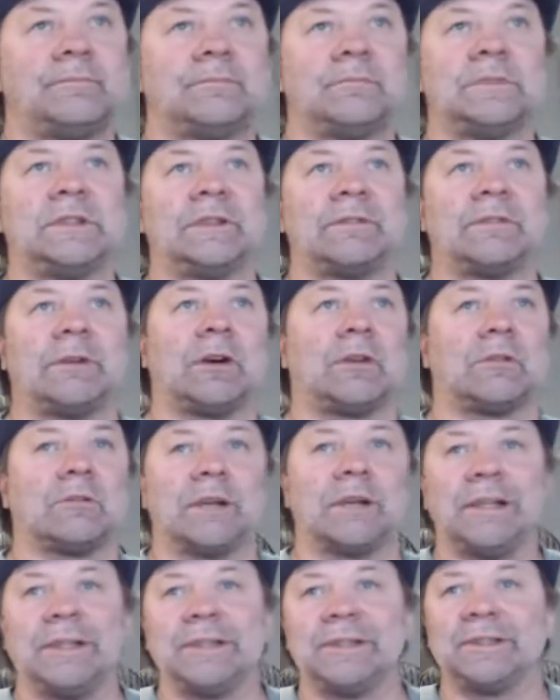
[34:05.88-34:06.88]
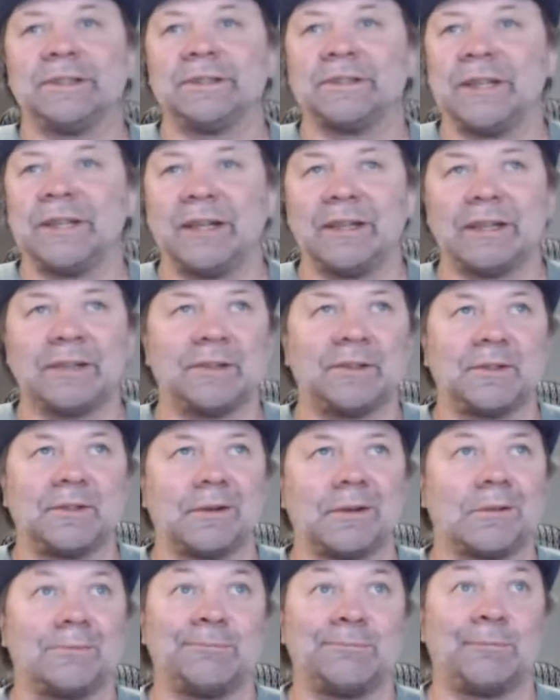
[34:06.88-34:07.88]
Default raise settings
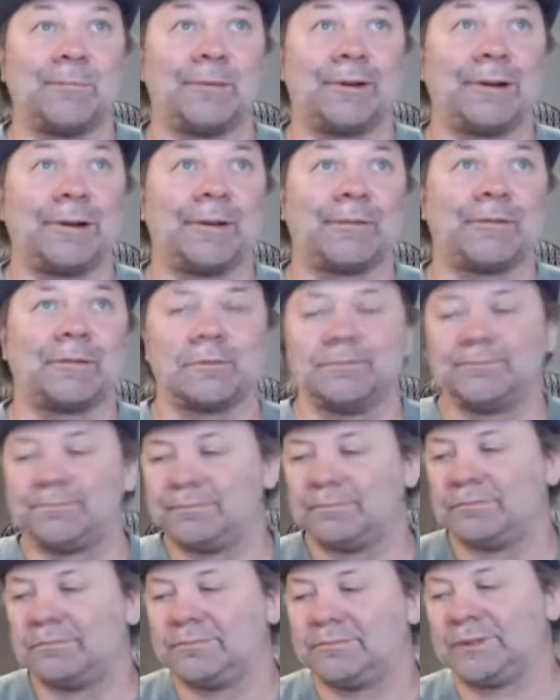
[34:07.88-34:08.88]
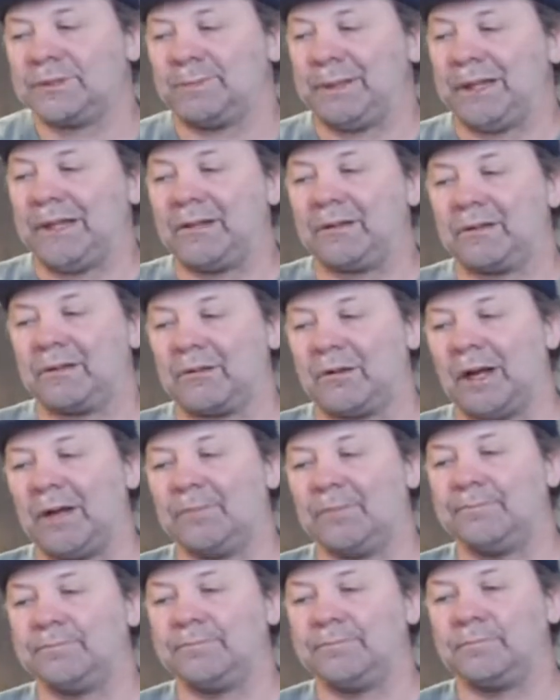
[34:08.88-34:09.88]
for whatever, speed and
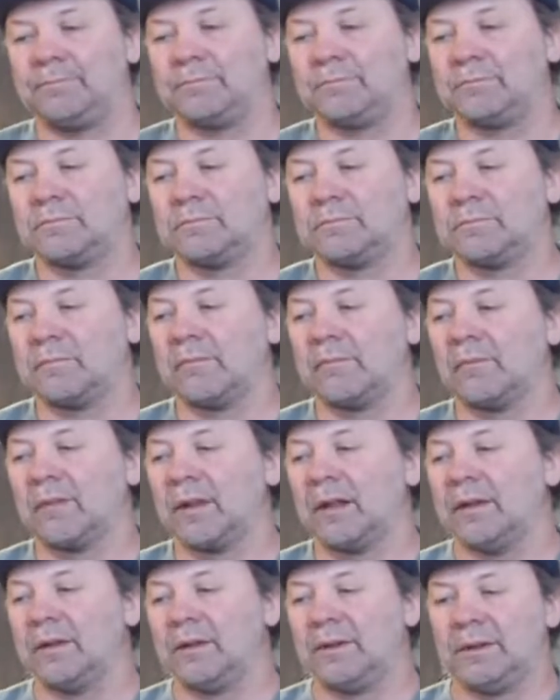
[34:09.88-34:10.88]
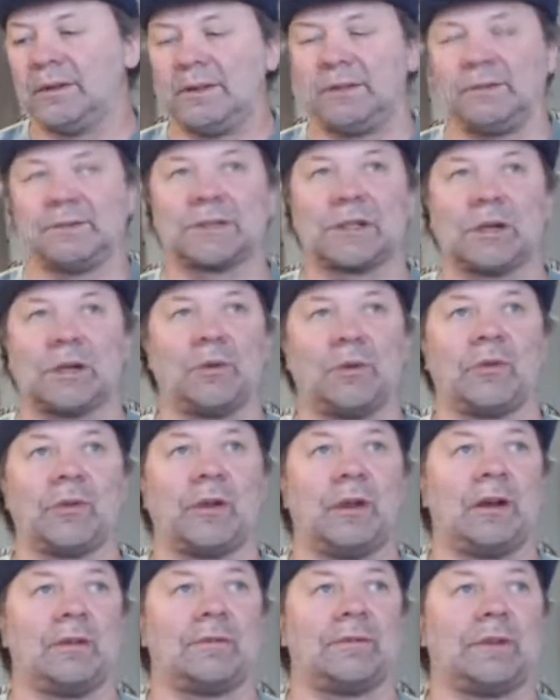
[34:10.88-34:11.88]
crap. It's close
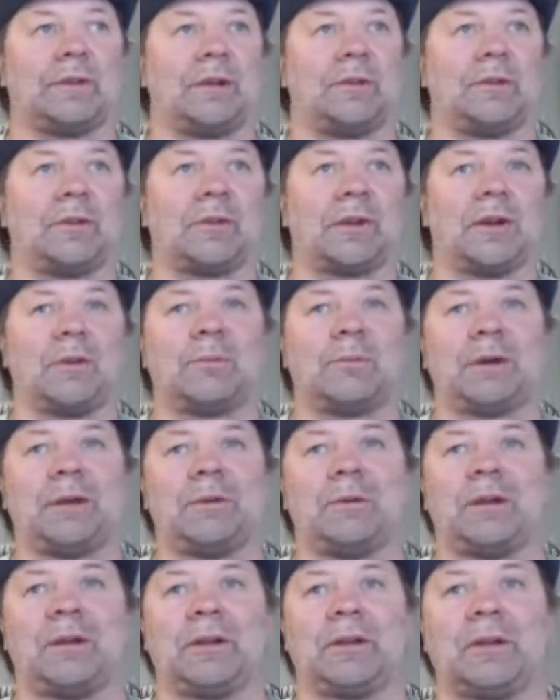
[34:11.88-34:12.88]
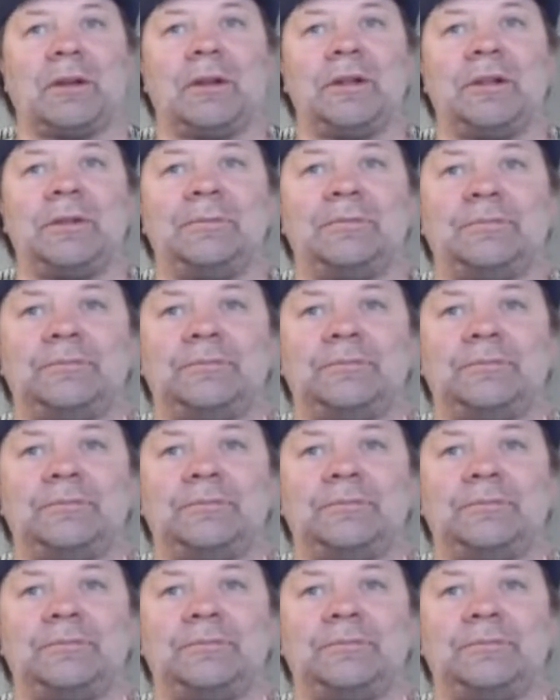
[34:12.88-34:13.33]
enough. I wasn't going to play with it tonight.